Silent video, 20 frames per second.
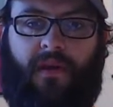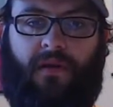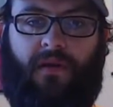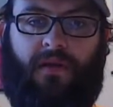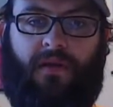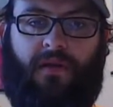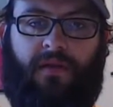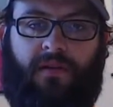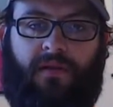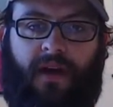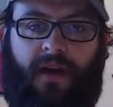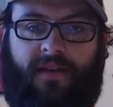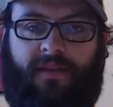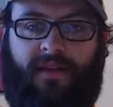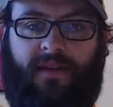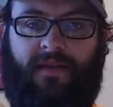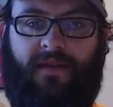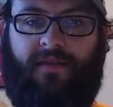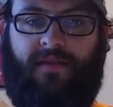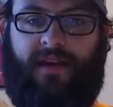the I
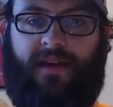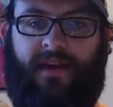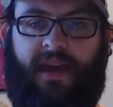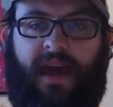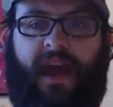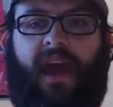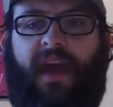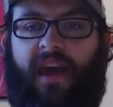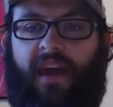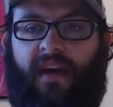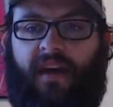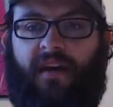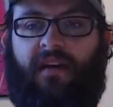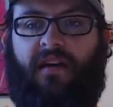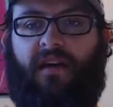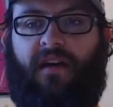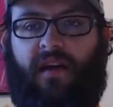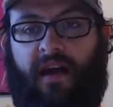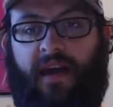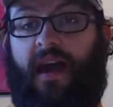think the king
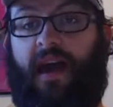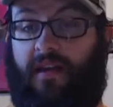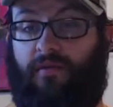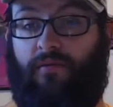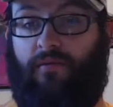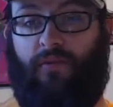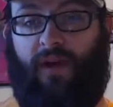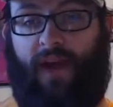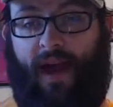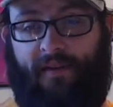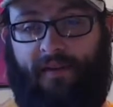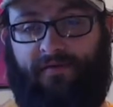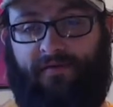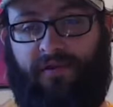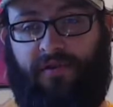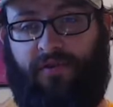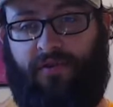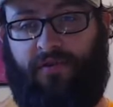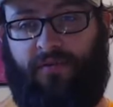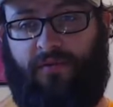again, we have
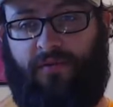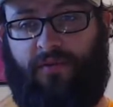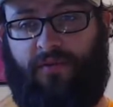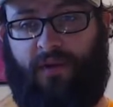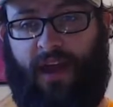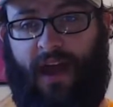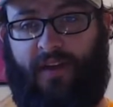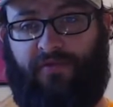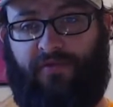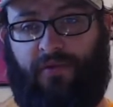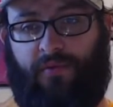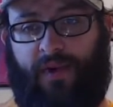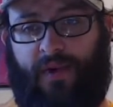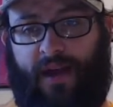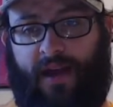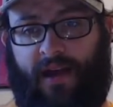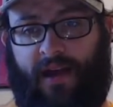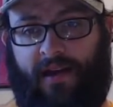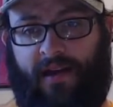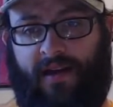to we have to
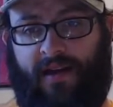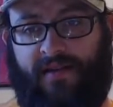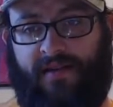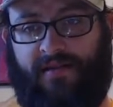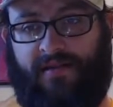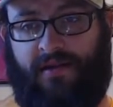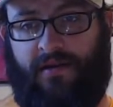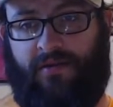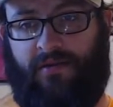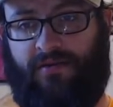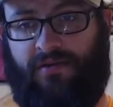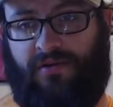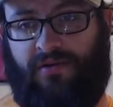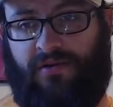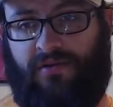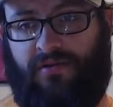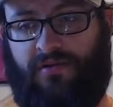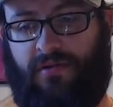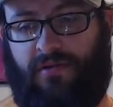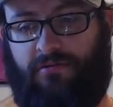recognize those
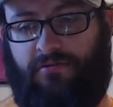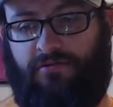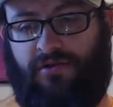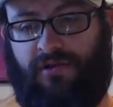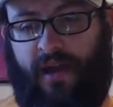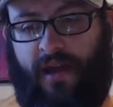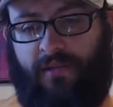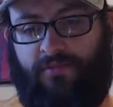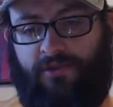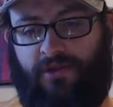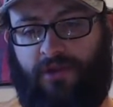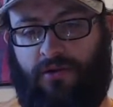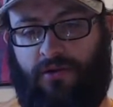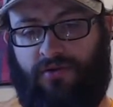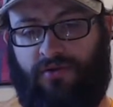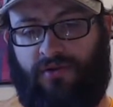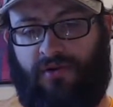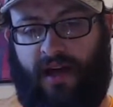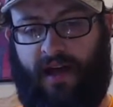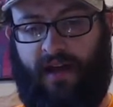those game shows
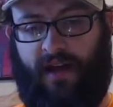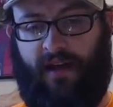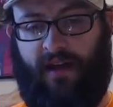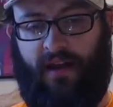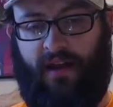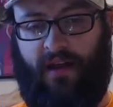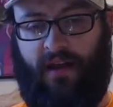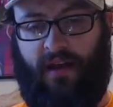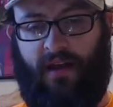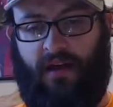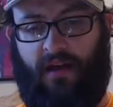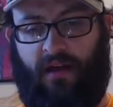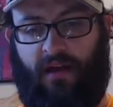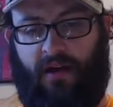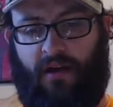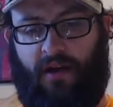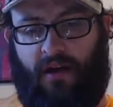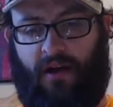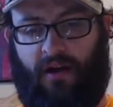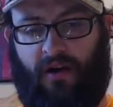that
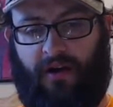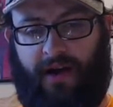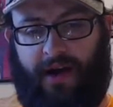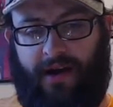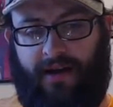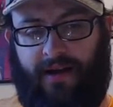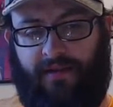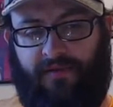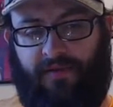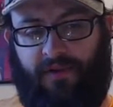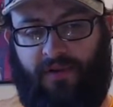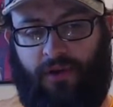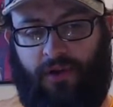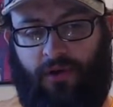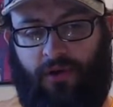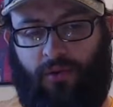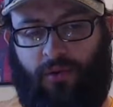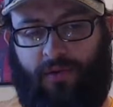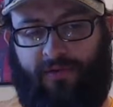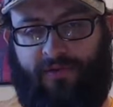are kind of
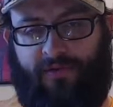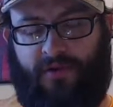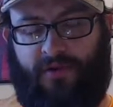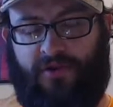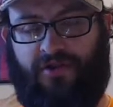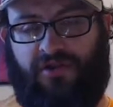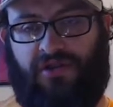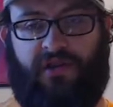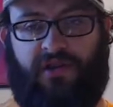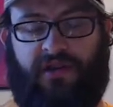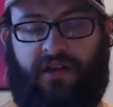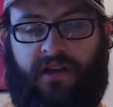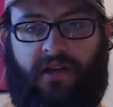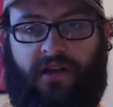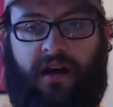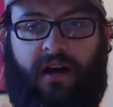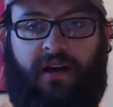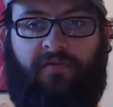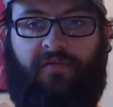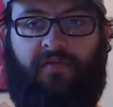universally
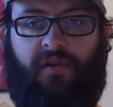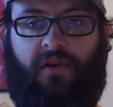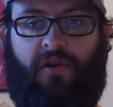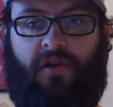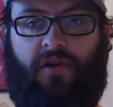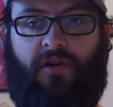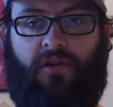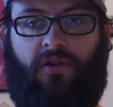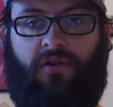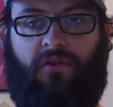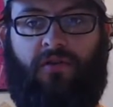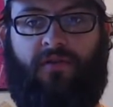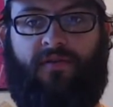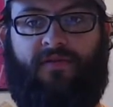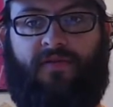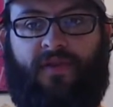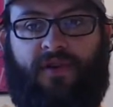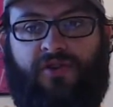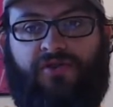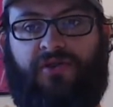loved, are
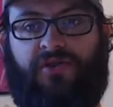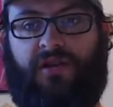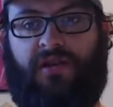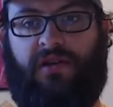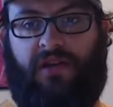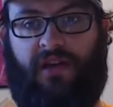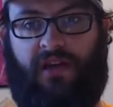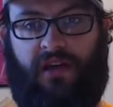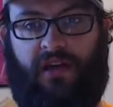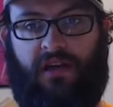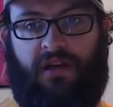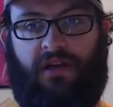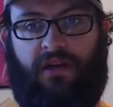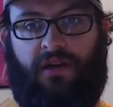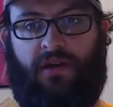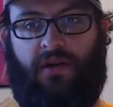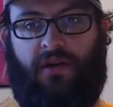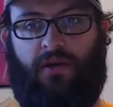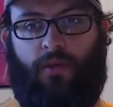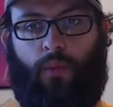universally
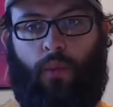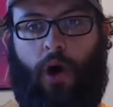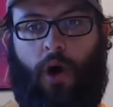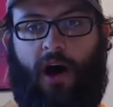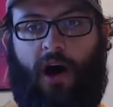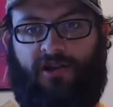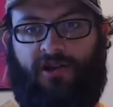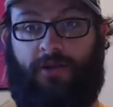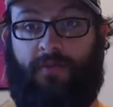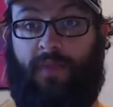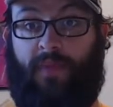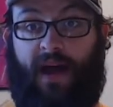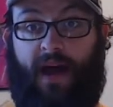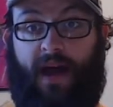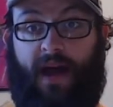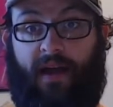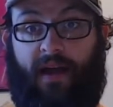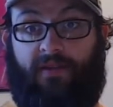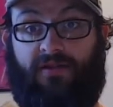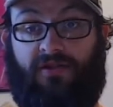watched
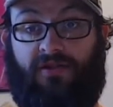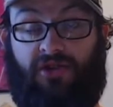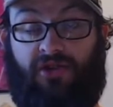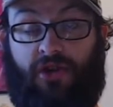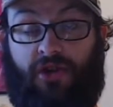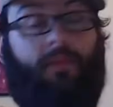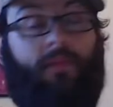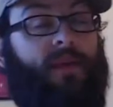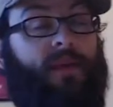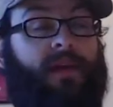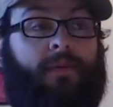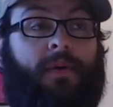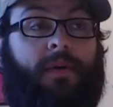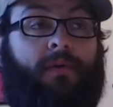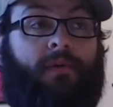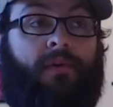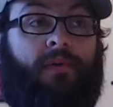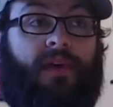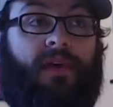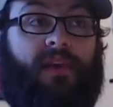by so many
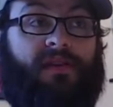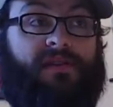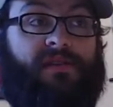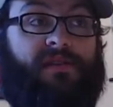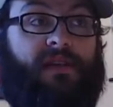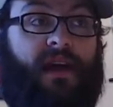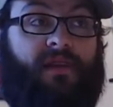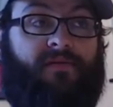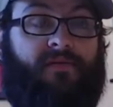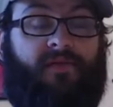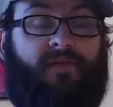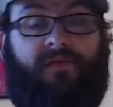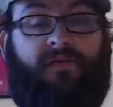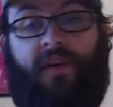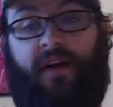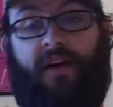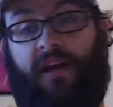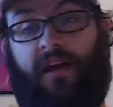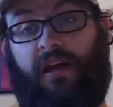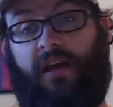people that it's not even
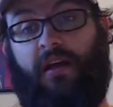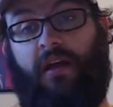funny.